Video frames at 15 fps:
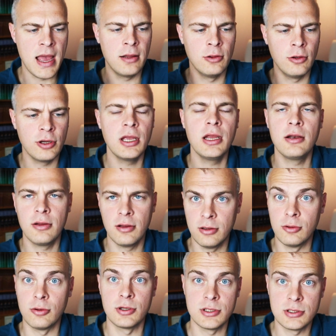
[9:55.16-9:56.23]
looking to the
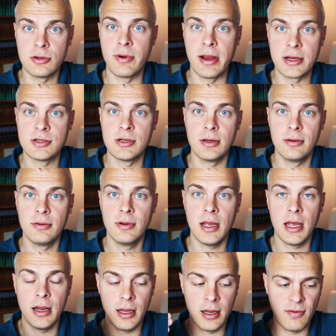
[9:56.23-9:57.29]
Lord's direction
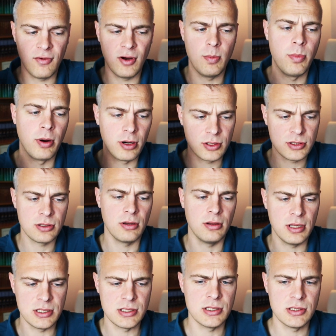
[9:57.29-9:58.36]
in a very
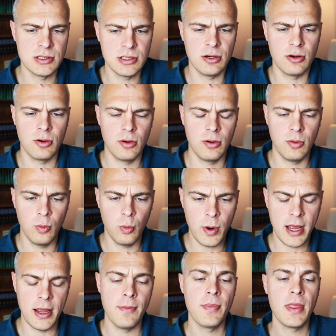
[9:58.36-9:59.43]
personal and sincere
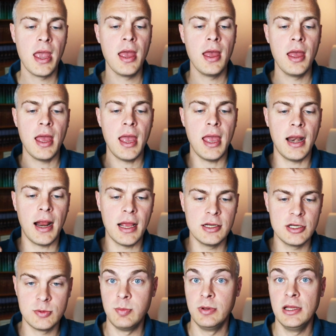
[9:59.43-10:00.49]
way. And I
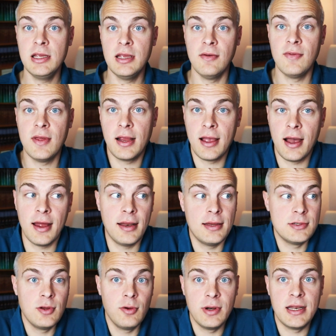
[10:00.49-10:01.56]
just believe that God
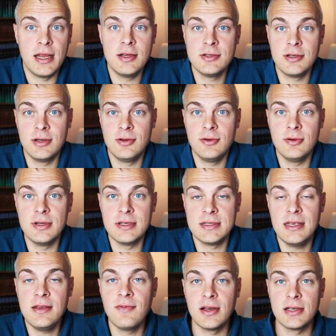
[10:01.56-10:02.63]
has no intention to
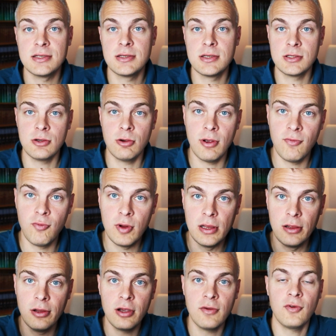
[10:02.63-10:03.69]
deceive us. So if we
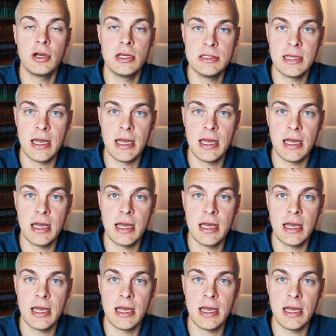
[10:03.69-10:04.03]
look for his